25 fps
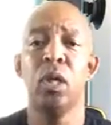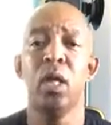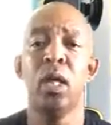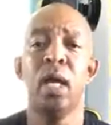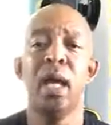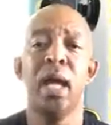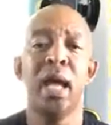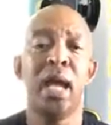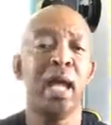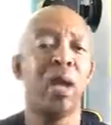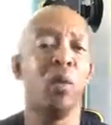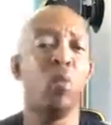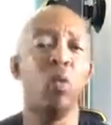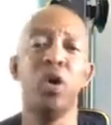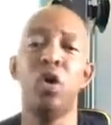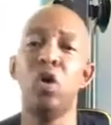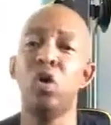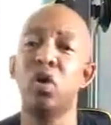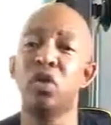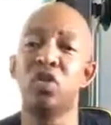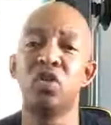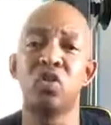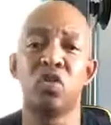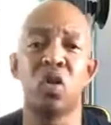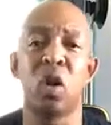And we're going to
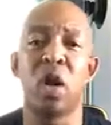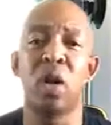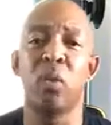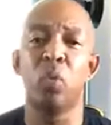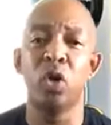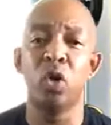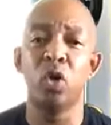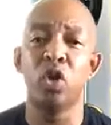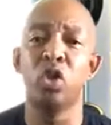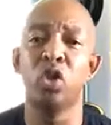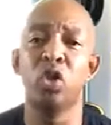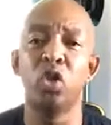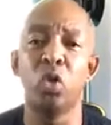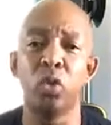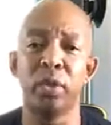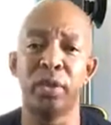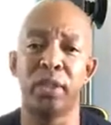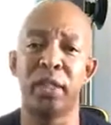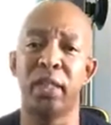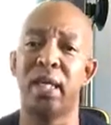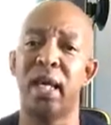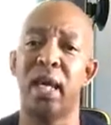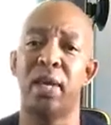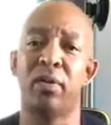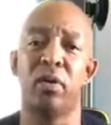start. We're going to do it
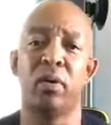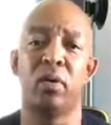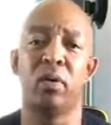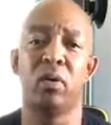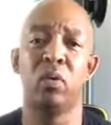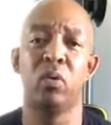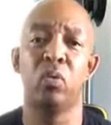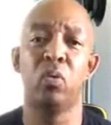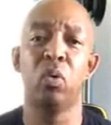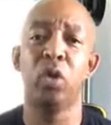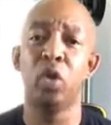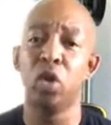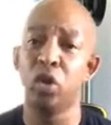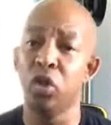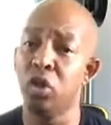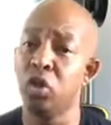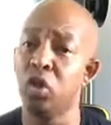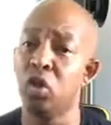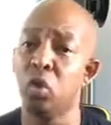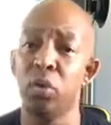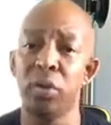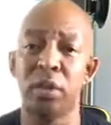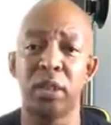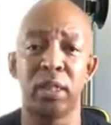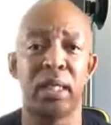together. We're going to
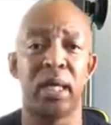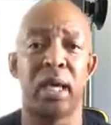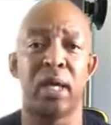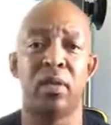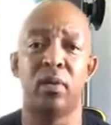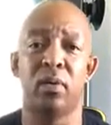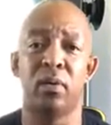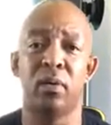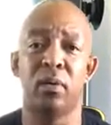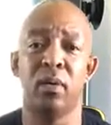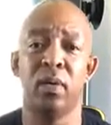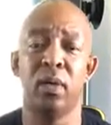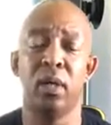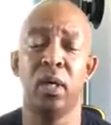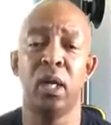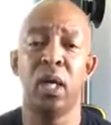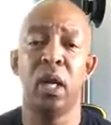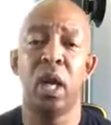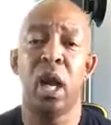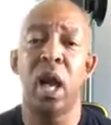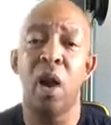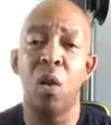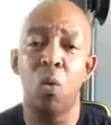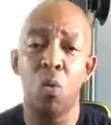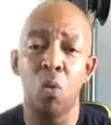do it together.
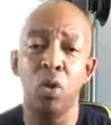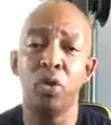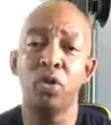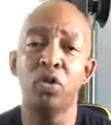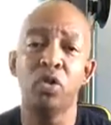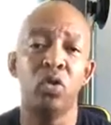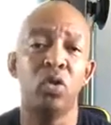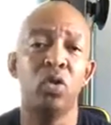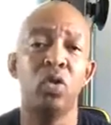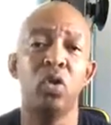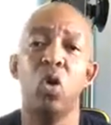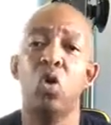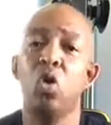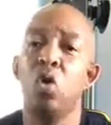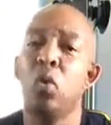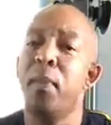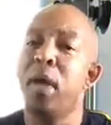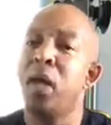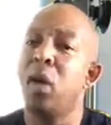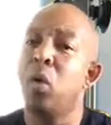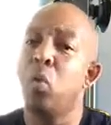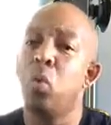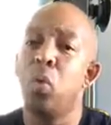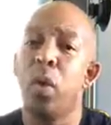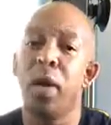I want you to know no
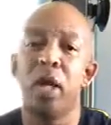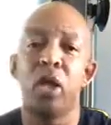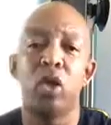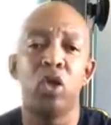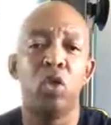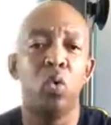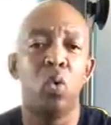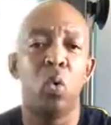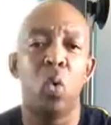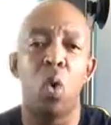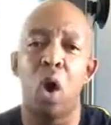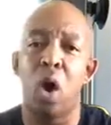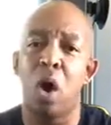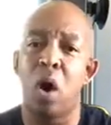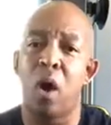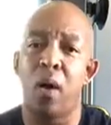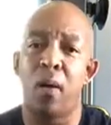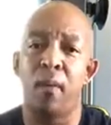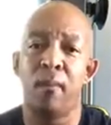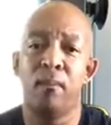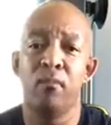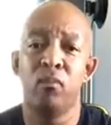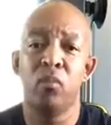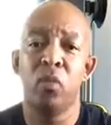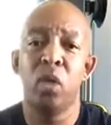matter where you are,
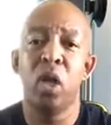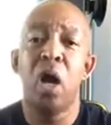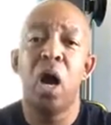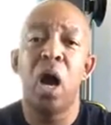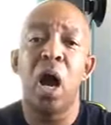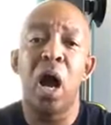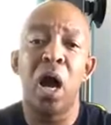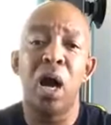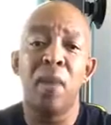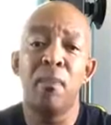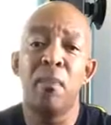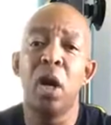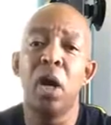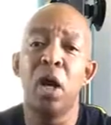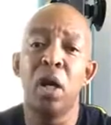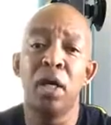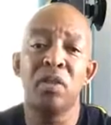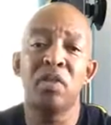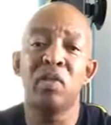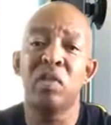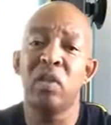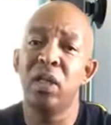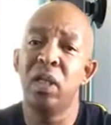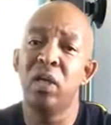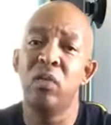I'm
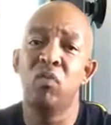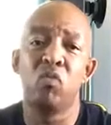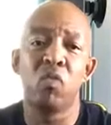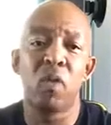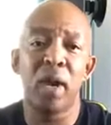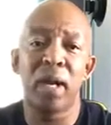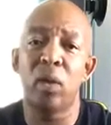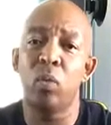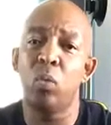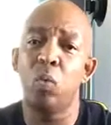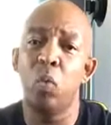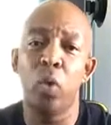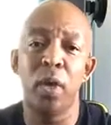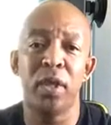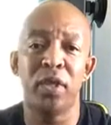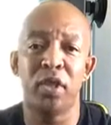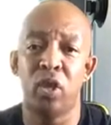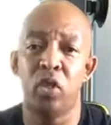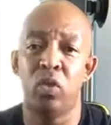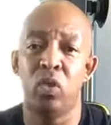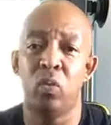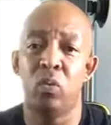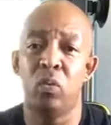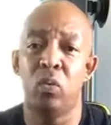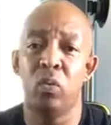hustling right with
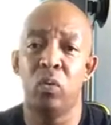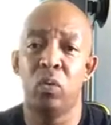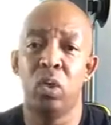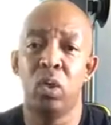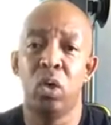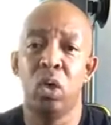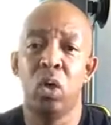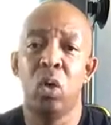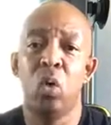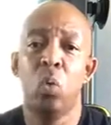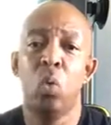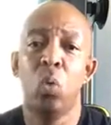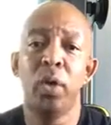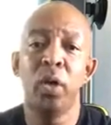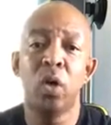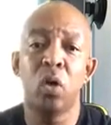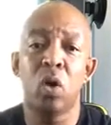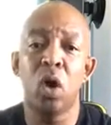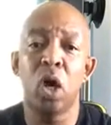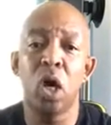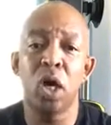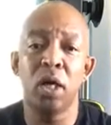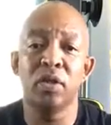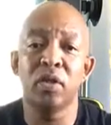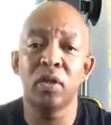you. We are
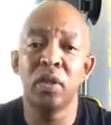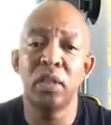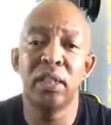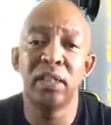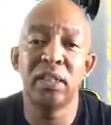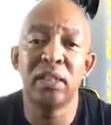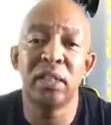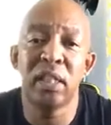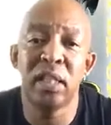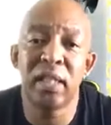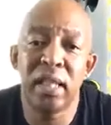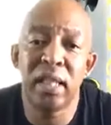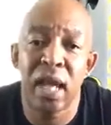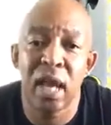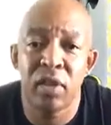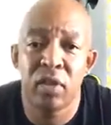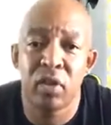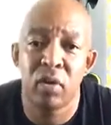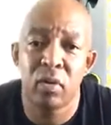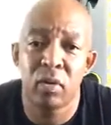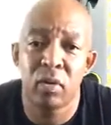hustling together.